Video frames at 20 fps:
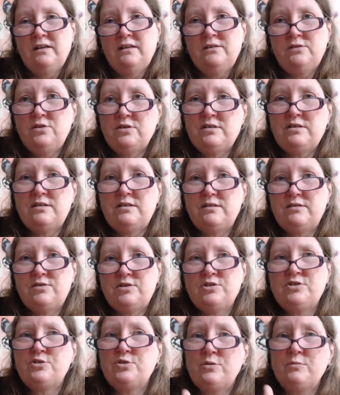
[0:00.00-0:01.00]

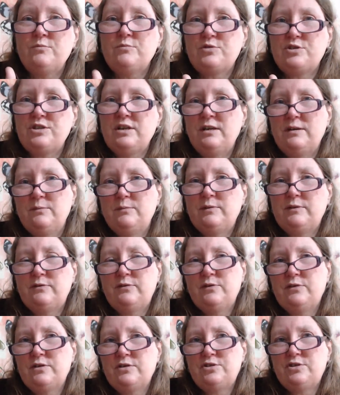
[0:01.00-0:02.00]
Just jump ship
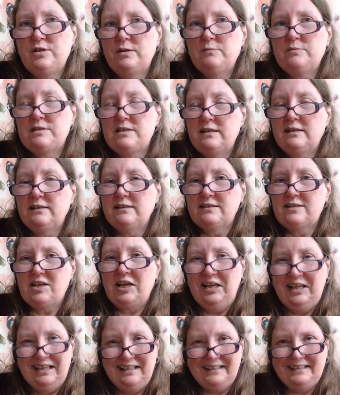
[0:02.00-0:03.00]
before the ship sinks.
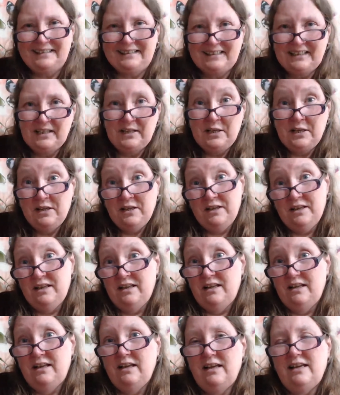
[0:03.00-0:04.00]

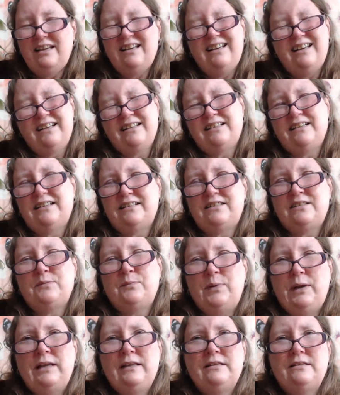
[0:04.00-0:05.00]
It
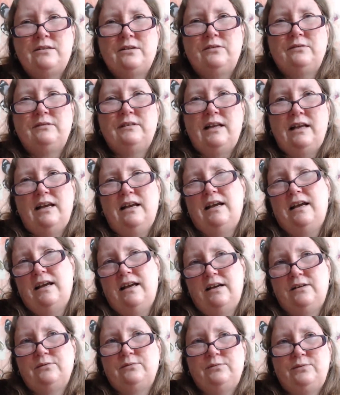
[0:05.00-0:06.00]
depends on
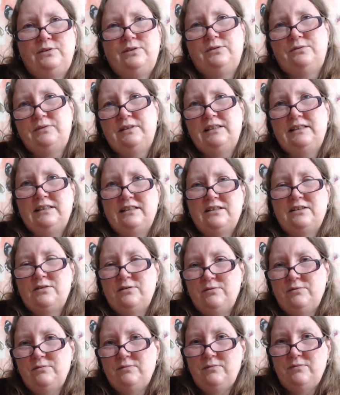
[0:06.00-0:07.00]
how you really
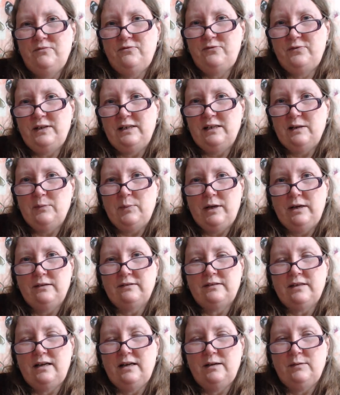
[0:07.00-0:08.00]
feel
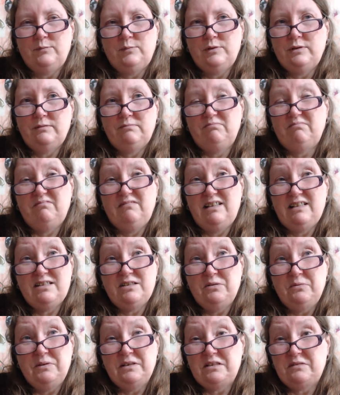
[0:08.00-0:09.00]
about that, but it's
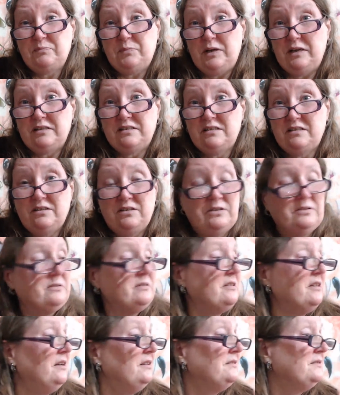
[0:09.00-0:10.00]
always best to do
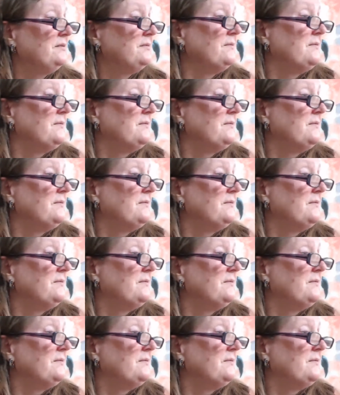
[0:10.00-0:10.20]
so.